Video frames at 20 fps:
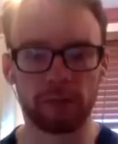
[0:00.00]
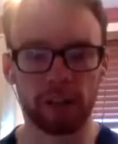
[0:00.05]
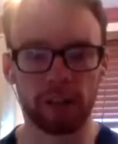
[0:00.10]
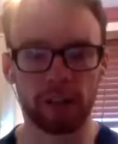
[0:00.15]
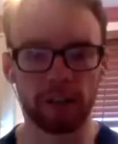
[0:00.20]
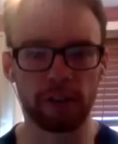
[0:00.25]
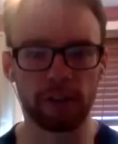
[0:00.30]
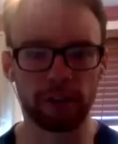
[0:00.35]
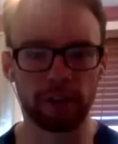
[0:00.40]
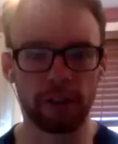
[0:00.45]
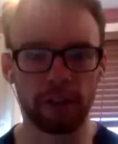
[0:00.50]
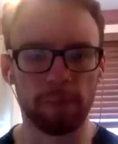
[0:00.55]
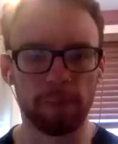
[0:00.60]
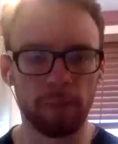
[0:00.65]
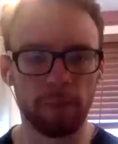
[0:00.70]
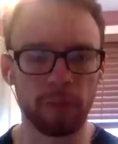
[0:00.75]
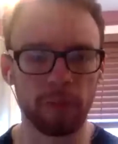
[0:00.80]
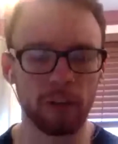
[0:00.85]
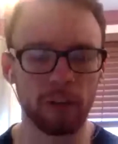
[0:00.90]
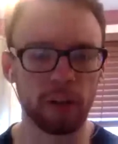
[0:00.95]
to the team.
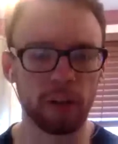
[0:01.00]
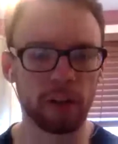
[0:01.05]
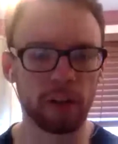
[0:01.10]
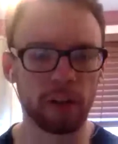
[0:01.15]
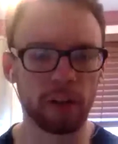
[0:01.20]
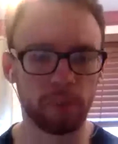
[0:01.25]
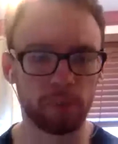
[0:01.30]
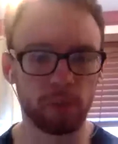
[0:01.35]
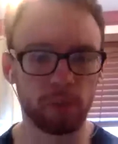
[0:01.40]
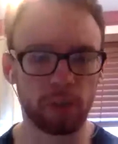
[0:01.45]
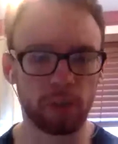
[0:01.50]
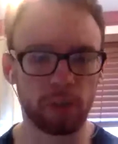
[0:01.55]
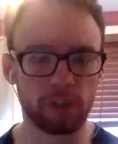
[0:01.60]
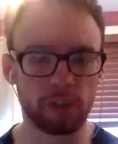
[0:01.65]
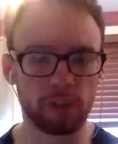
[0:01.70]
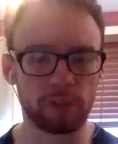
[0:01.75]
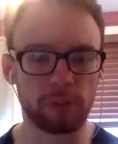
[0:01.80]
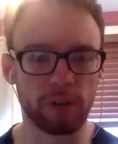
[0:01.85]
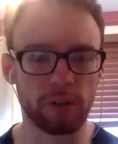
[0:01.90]
and what he does bring.